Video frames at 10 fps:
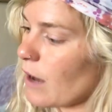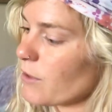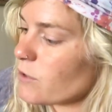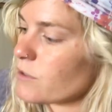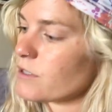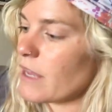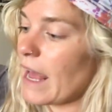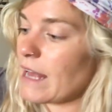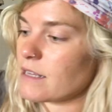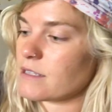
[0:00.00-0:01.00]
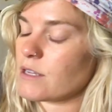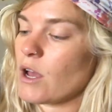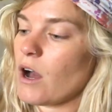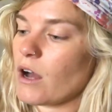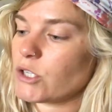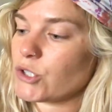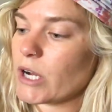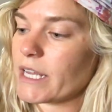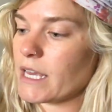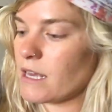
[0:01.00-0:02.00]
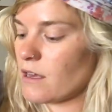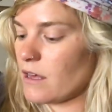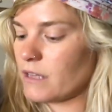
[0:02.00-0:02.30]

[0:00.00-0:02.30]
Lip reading: This one has trekking